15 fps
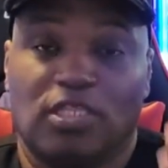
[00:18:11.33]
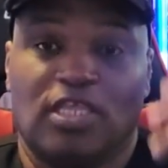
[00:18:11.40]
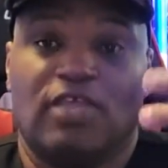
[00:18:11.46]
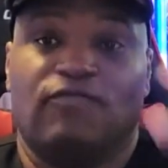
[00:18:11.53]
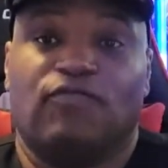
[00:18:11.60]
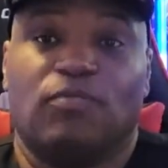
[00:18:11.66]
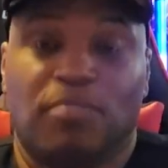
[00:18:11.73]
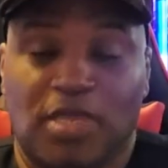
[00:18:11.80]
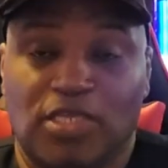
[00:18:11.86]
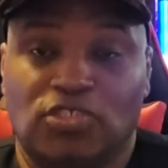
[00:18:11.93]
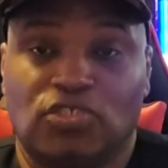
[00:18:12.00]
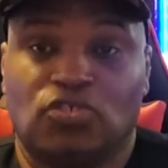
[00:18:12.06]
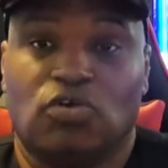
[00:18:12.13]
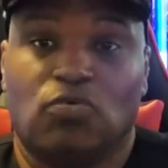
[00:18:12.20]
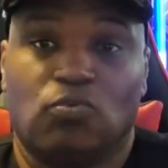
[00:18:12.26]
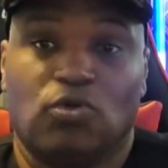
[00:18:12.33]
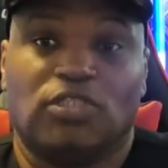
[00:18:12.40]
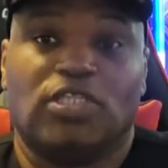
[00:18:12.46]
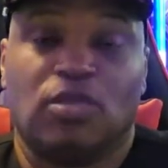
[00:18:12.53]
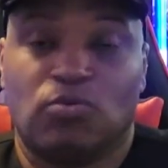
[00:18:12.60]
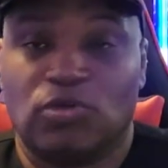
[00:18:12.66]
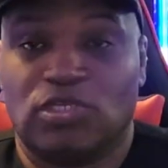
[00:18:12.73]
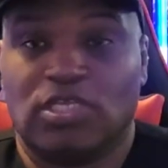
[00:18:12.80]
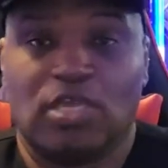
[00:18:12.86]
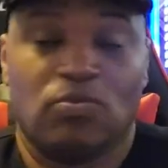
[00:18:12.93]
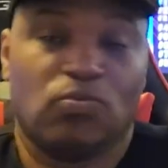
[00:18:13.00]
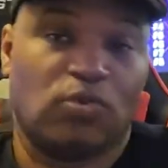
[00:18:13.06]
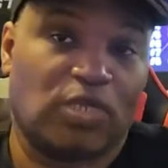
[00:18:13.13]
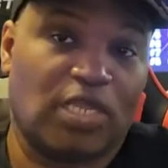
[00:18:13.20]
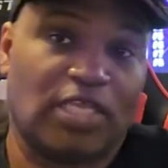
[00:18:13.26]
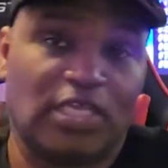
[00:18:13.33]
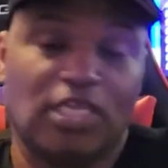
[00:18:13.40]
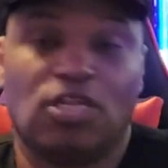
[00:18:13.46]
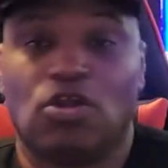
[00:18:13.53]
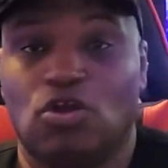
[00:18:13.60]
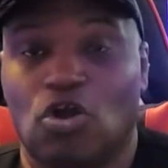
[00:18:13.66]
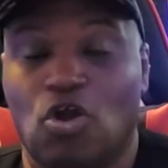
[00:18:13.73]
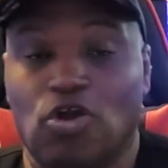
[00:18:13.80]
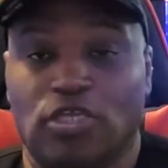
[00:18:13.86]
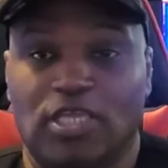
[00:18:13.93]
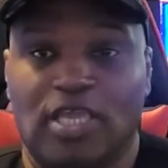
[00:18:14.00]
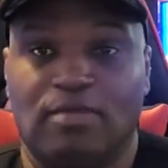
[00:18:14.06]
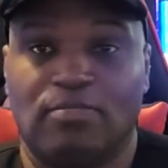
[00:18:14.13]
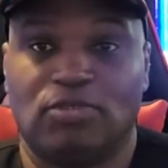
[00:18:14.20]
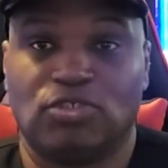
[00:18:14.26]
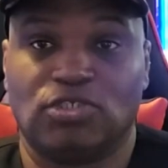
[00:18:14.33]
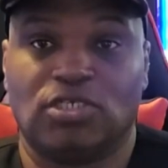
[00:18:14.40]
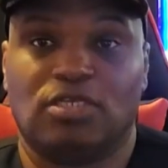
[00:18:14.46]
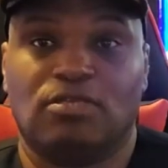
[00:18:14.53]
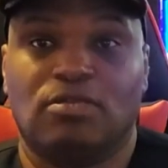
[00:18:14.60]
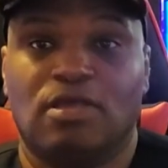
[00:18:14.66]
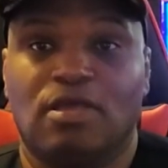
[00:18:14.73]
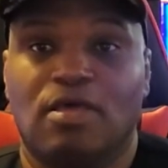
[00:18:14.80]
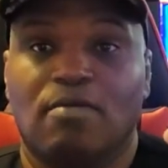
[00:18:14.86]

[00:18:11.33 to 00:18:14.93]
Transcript: the information of what they will get when they get an arcade machine,